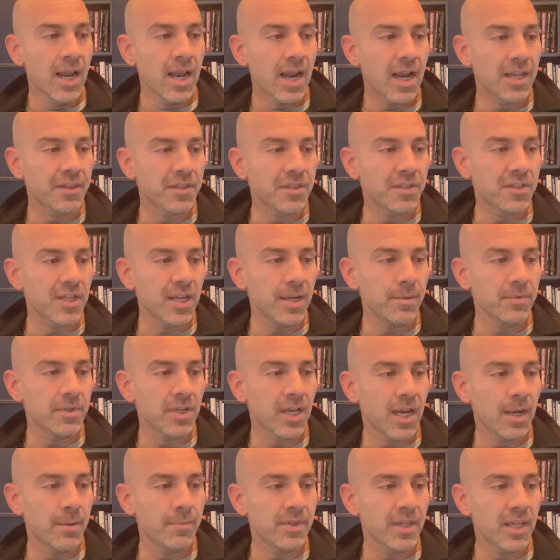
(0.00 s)
at the same
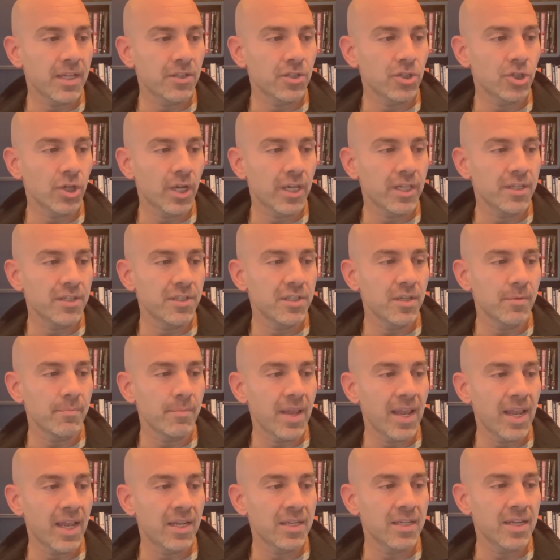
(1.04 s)
time that China's
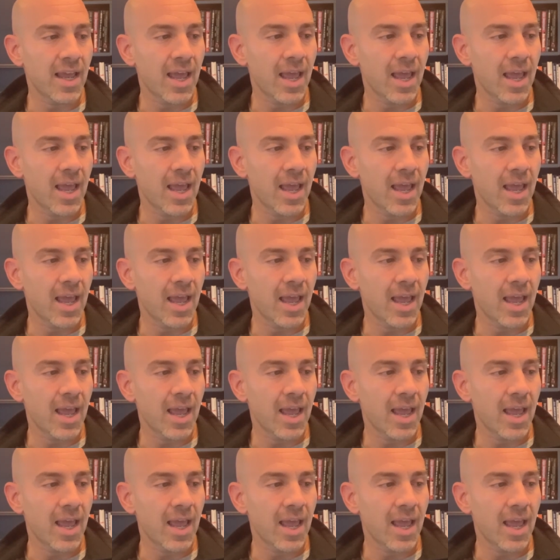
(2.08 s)
demand